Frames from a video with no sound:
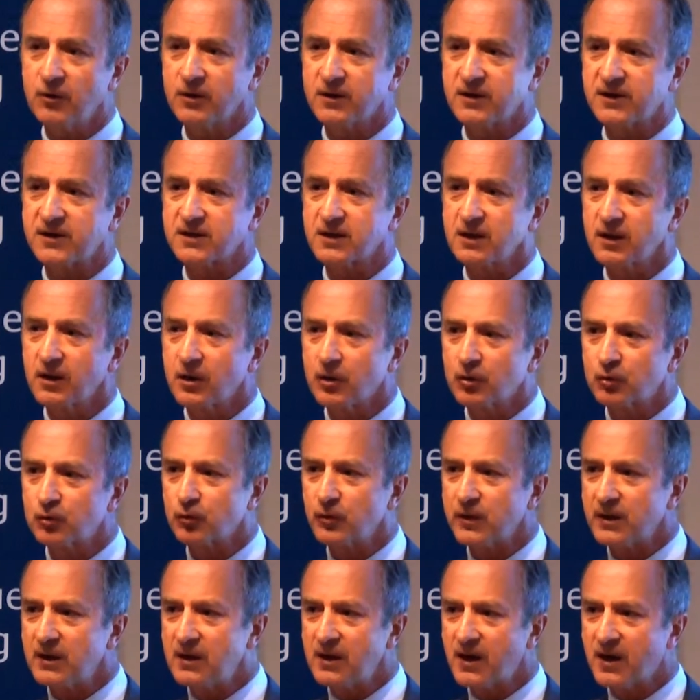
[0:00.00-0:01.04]
was
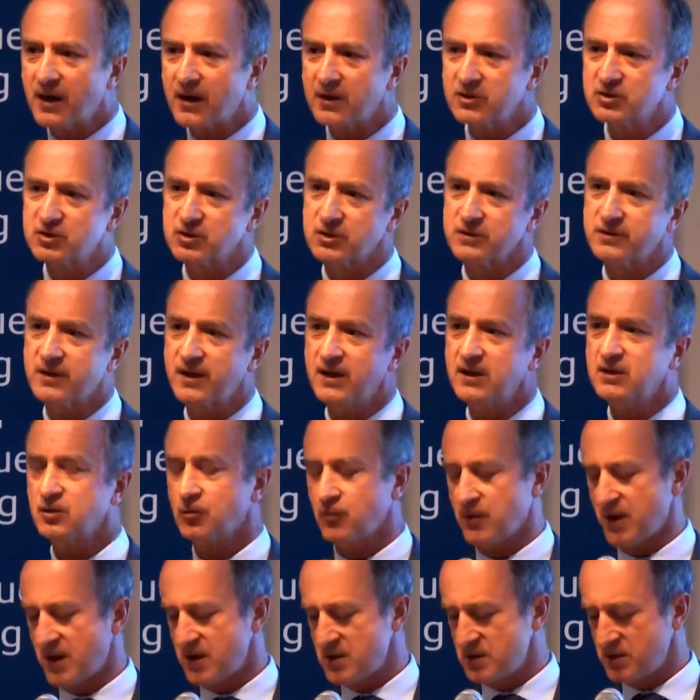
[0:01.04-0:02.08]
to enlarge
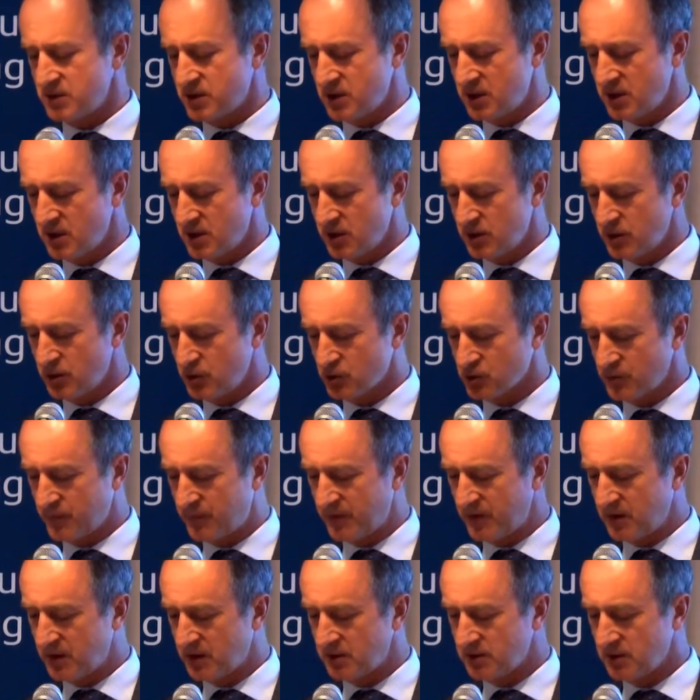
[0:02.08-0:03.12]
NATO and the
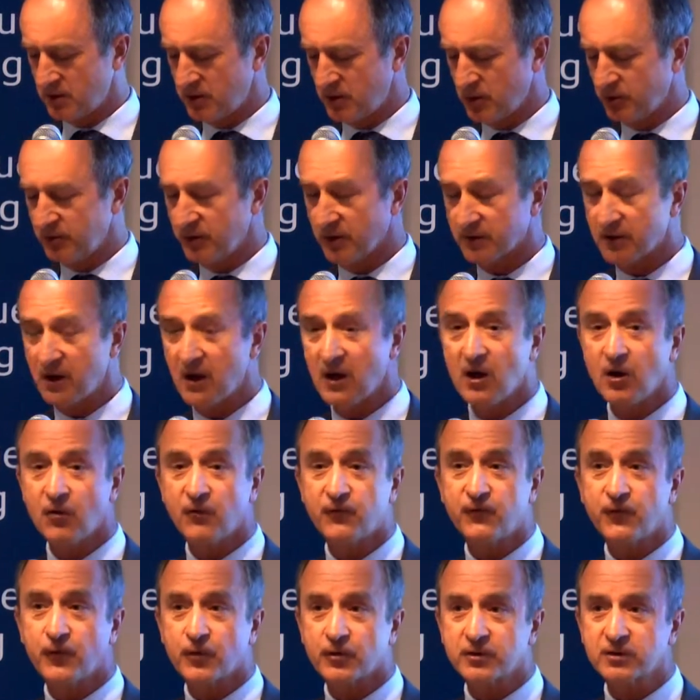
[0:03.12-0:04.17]
European Union.
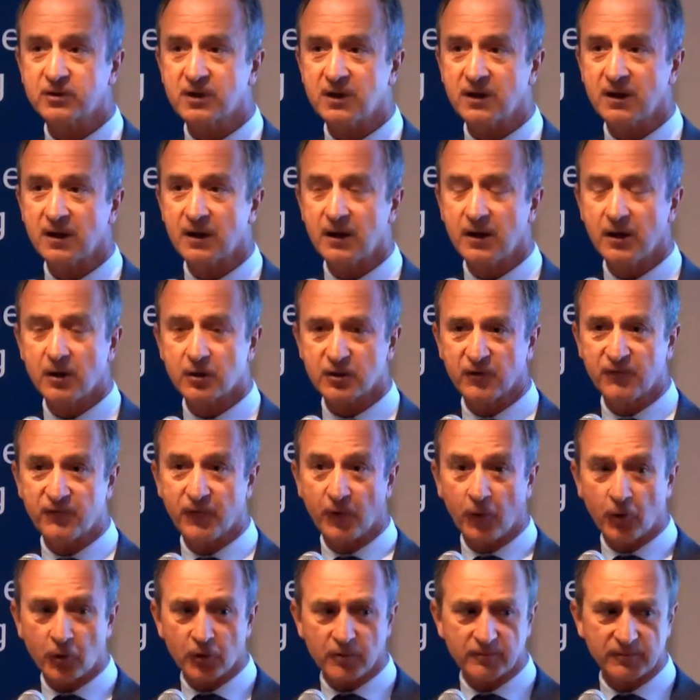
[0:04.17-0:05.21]
For the
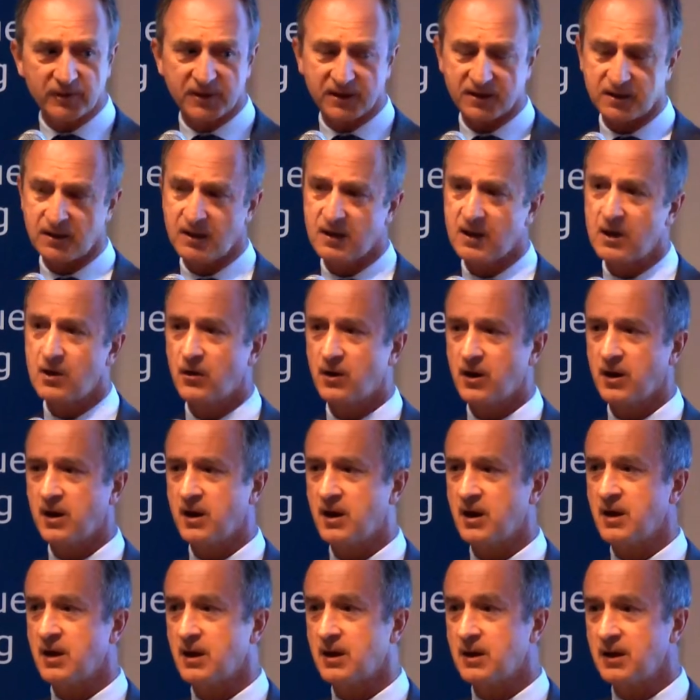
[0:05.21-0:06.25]
reforms
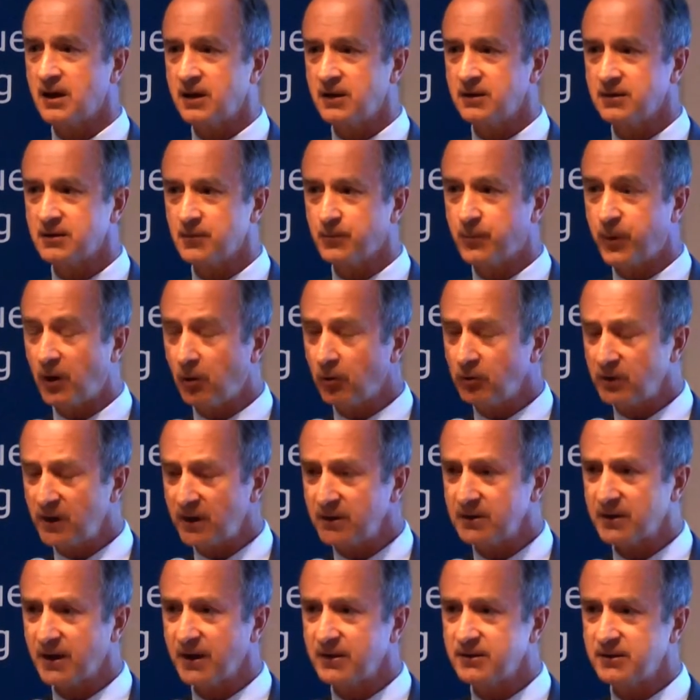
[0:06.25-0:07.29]
in
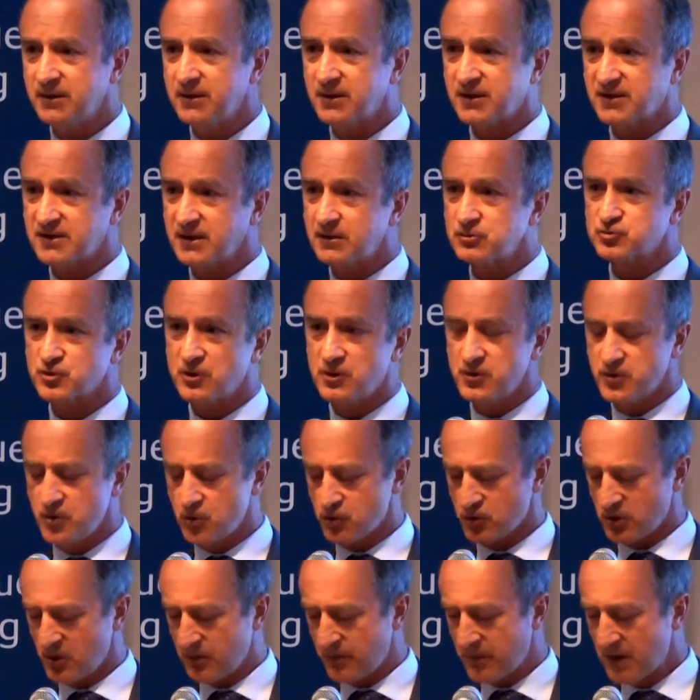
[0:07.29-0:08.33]
Poland and in Central
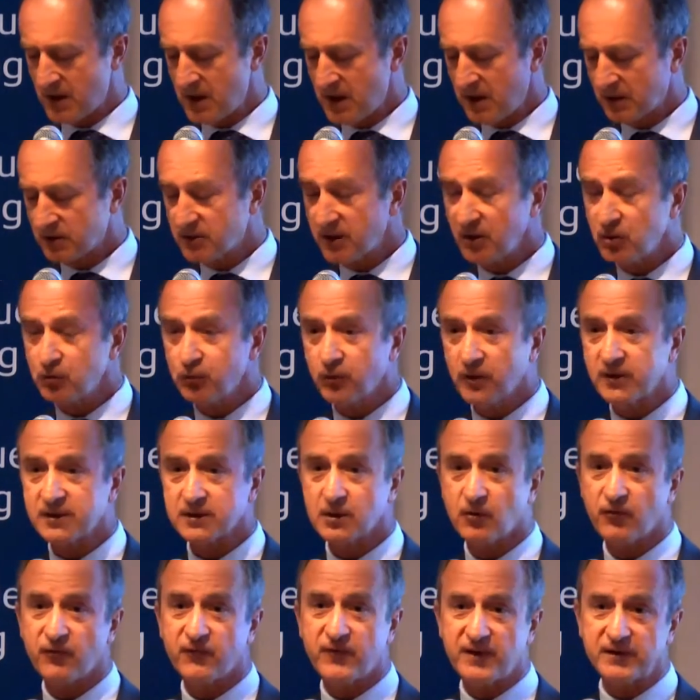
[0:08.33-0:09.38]
Europe, that
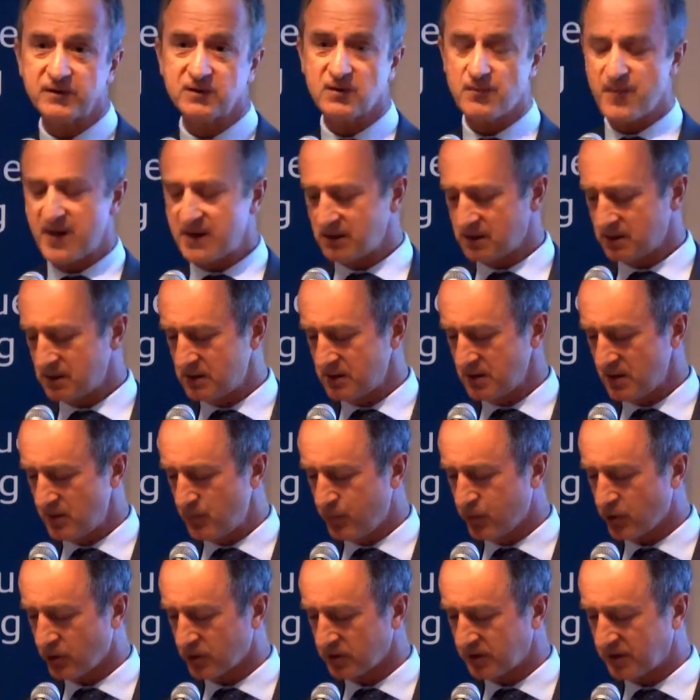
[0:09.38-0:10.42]
was of fundamental
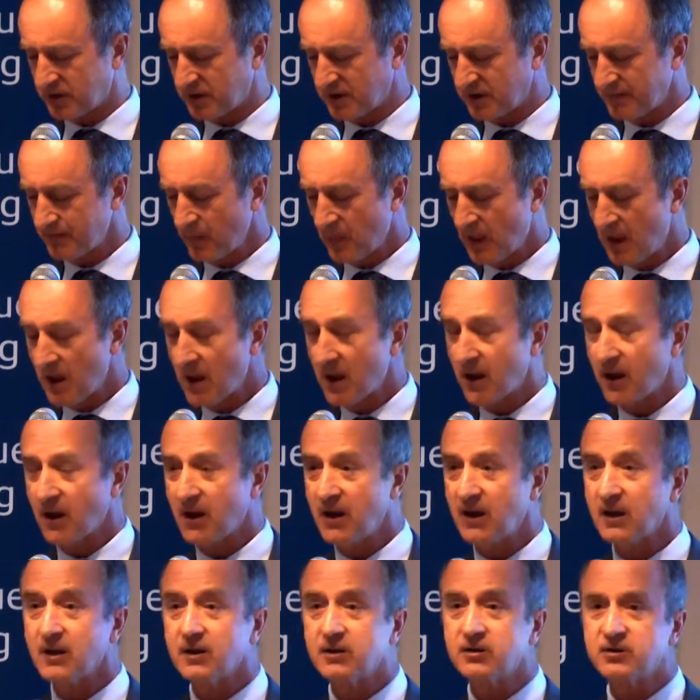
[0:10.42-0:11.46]
importance.
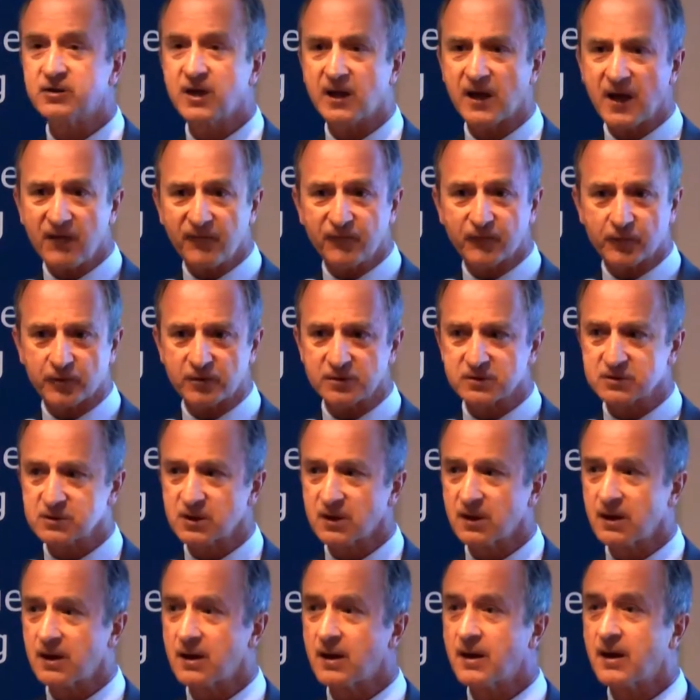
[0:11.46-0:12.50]
The effort
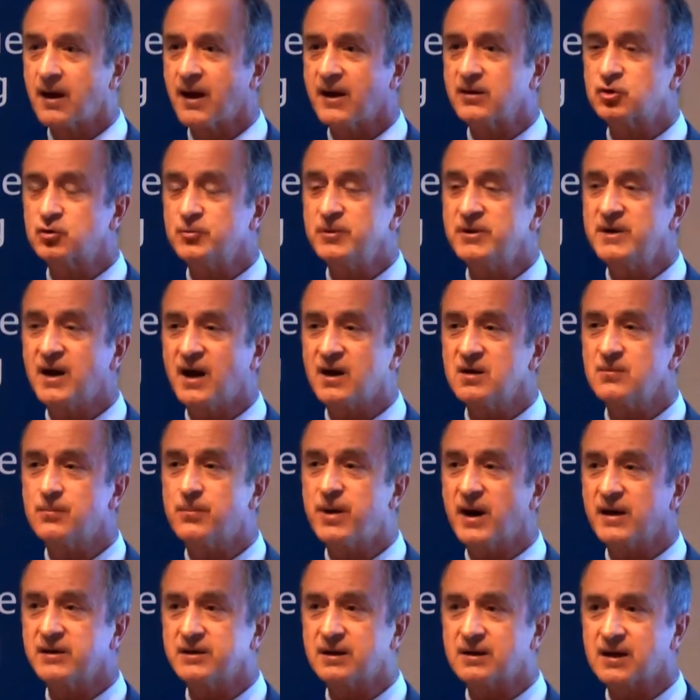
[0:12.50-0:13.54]
had to be done
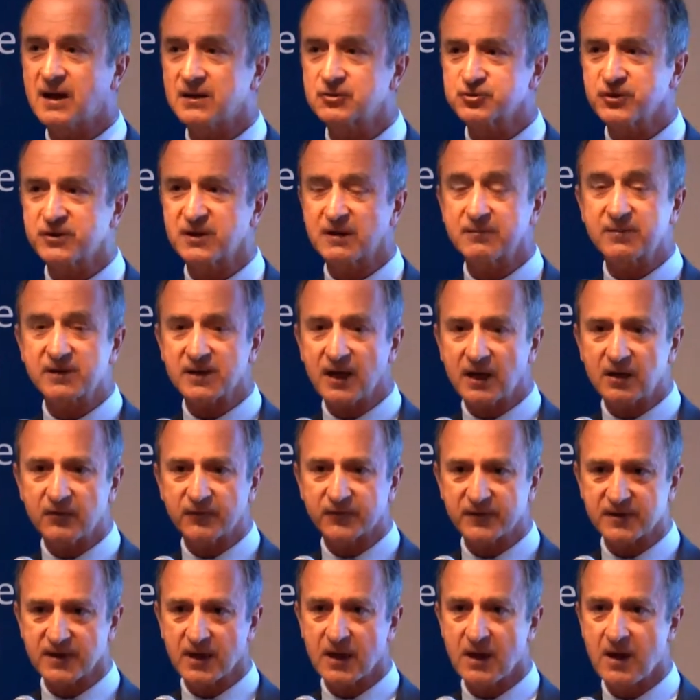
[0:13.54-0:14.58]
by the countries
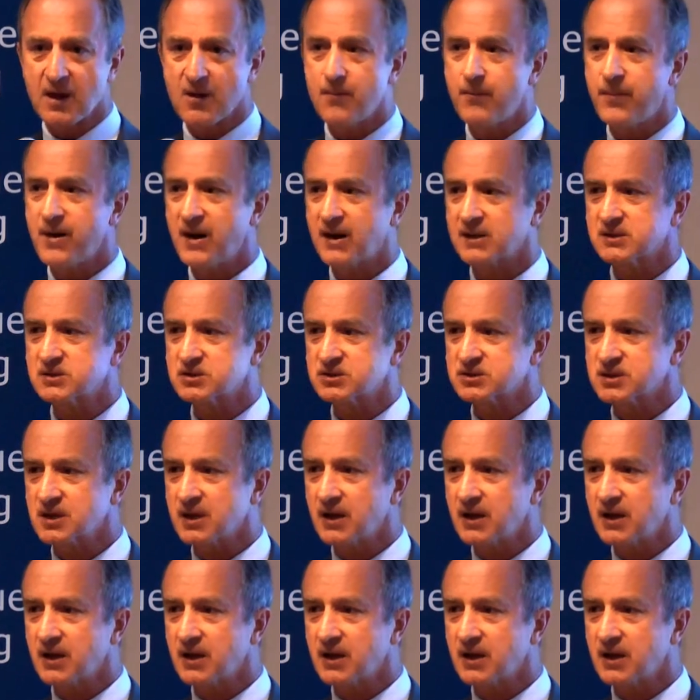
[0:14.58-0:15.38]
themselves, but